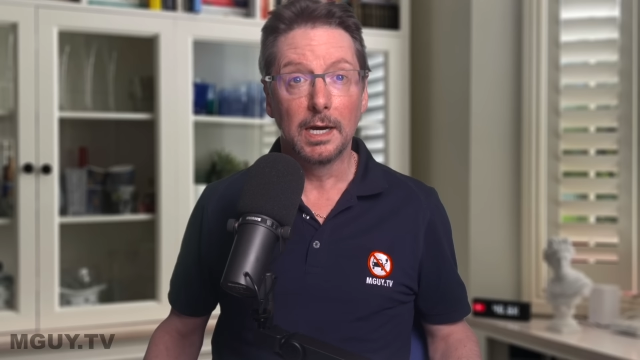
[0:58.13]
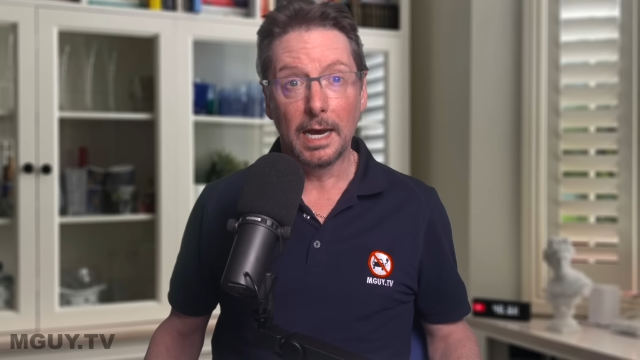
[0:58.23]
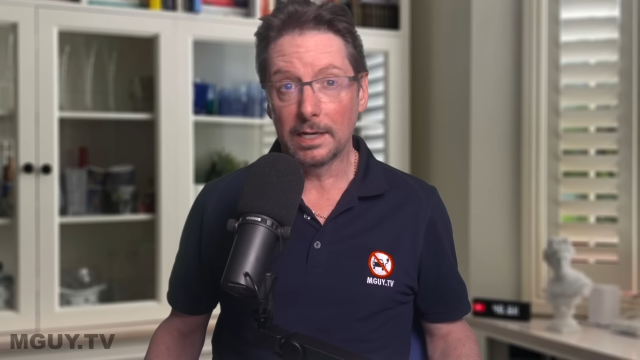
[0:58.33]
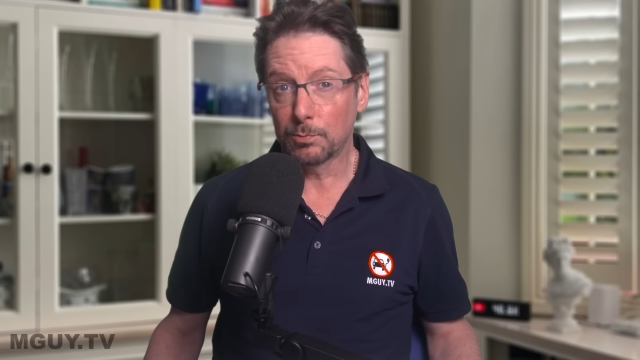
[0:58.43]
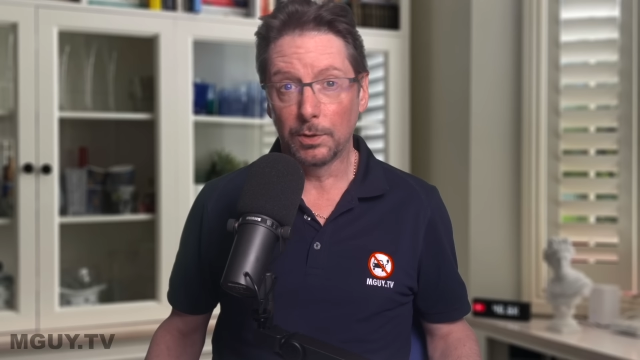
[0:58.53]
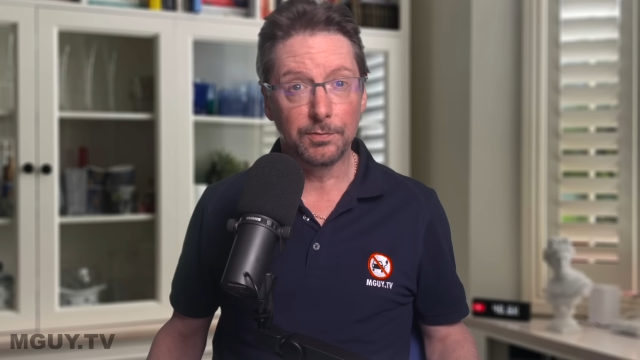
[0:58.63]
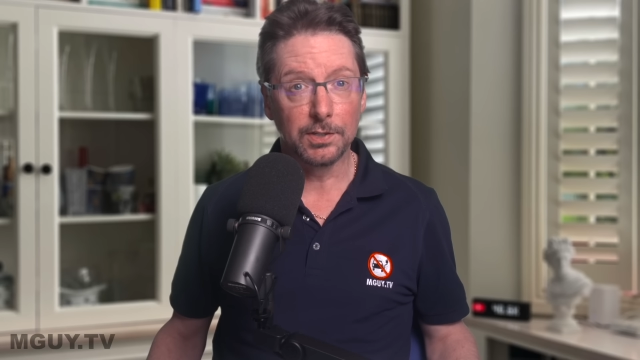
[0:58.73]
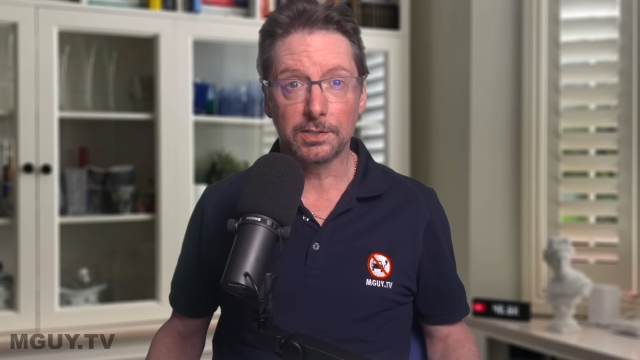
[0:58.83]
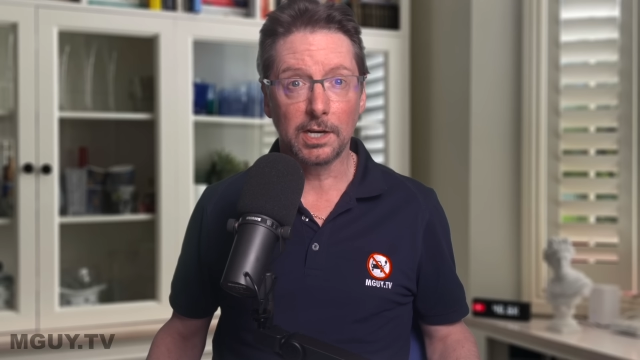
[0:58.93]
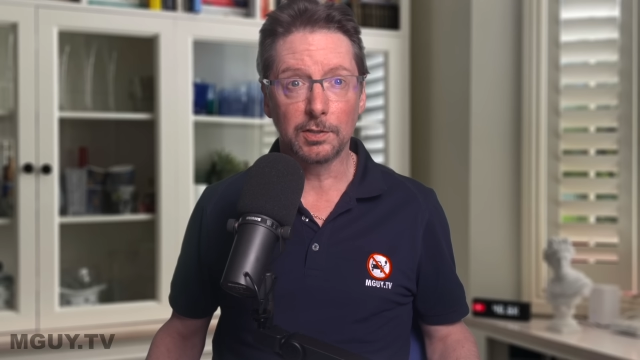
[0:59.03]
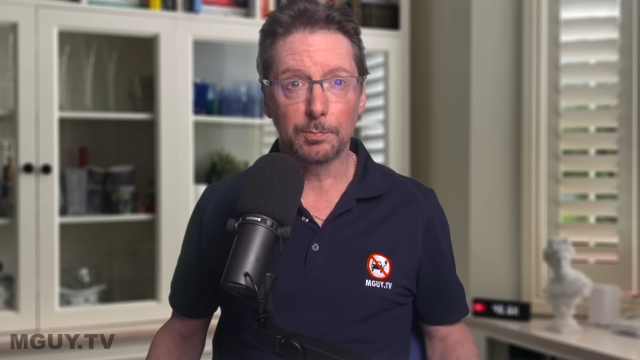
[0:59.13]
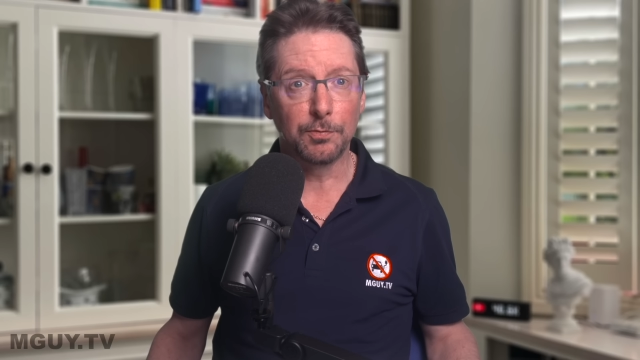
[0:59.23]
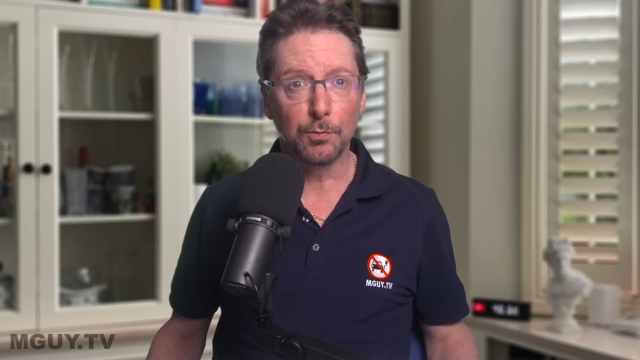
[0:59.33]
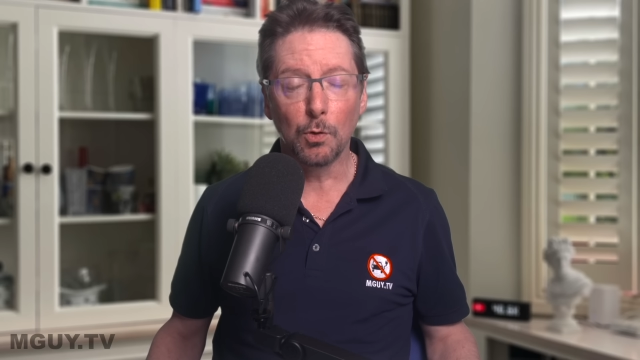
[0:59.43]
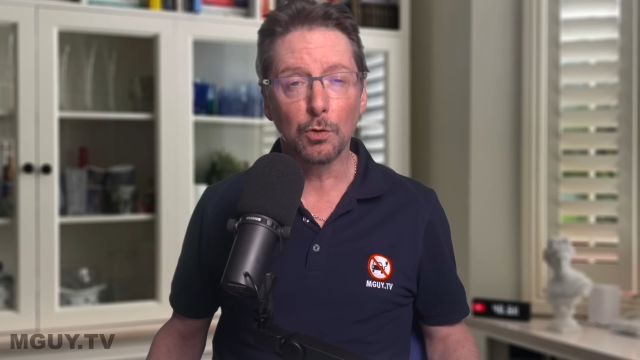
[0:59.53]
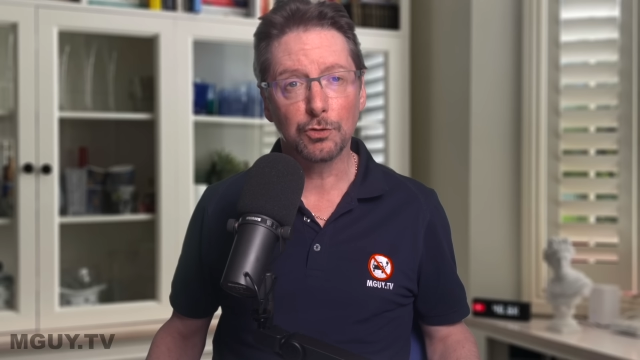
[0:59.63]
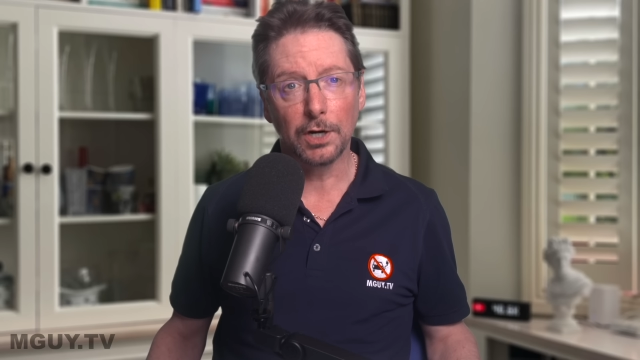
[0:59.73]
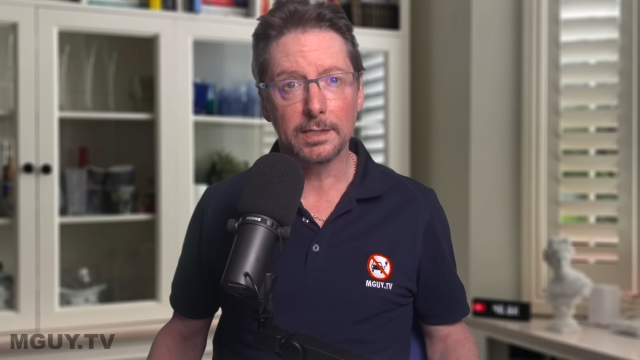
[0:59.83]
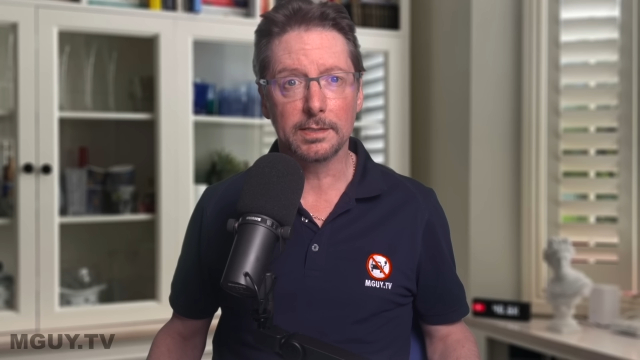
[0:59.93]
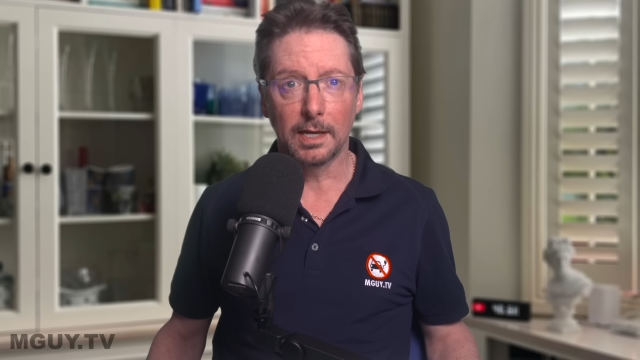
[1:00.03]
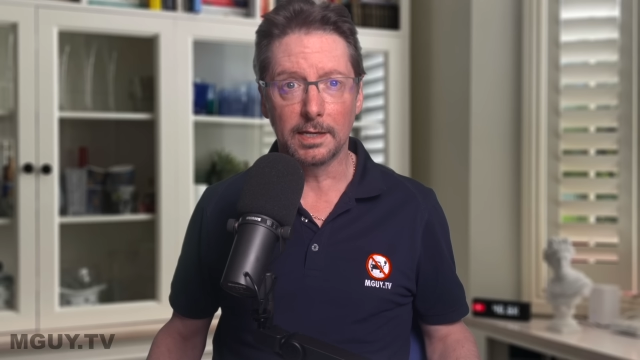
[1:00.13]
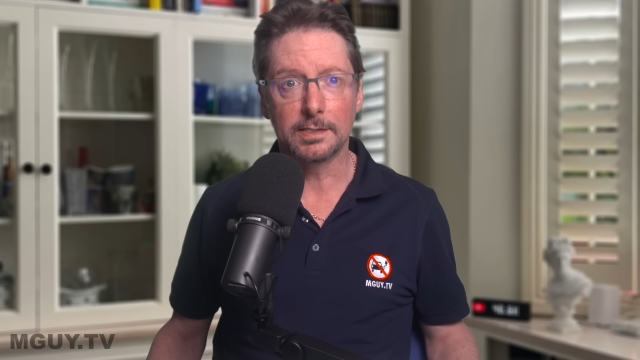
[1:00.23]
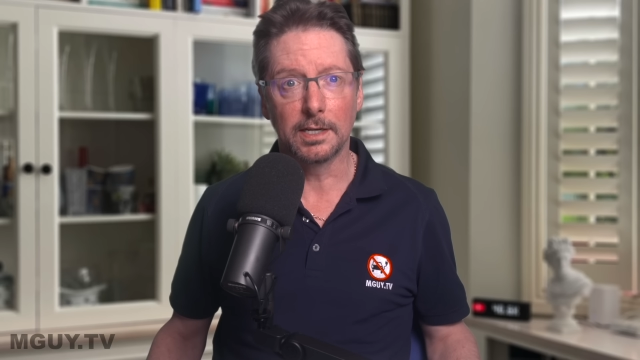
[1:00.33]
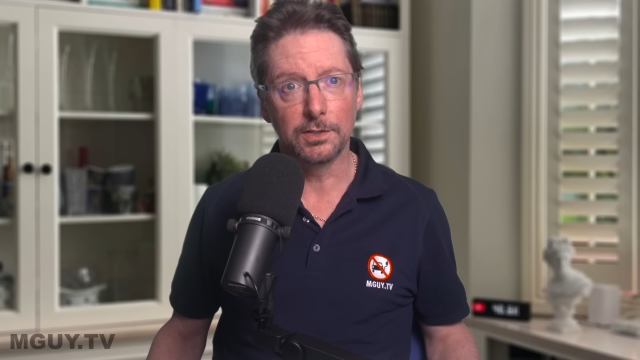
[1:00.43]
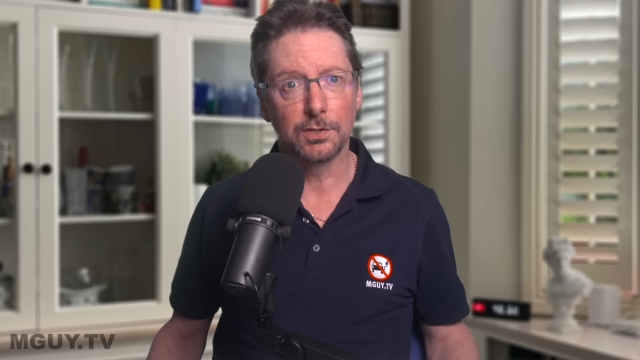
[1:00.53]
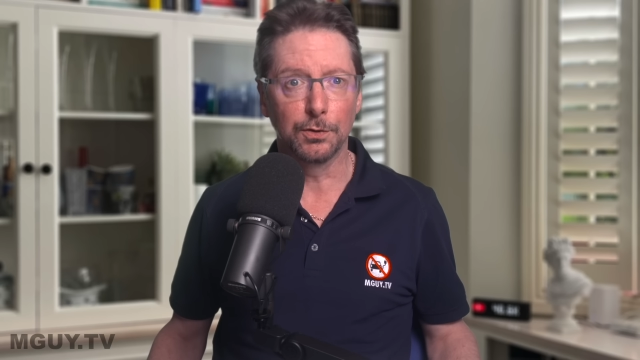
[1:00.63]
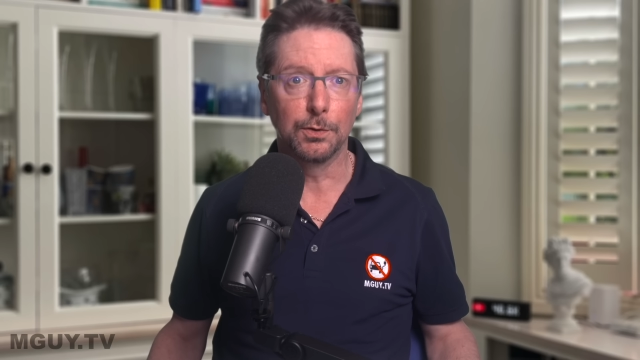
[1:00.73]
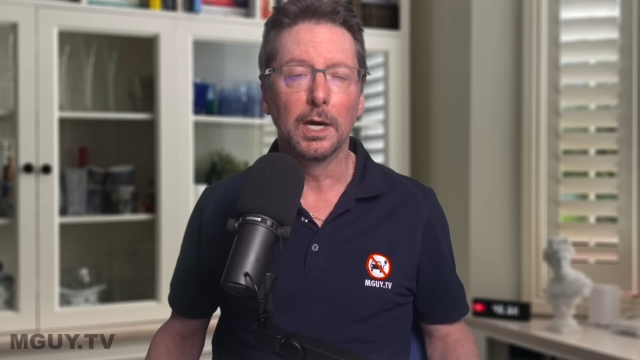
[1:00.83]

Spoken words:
as we've discussed before, translates into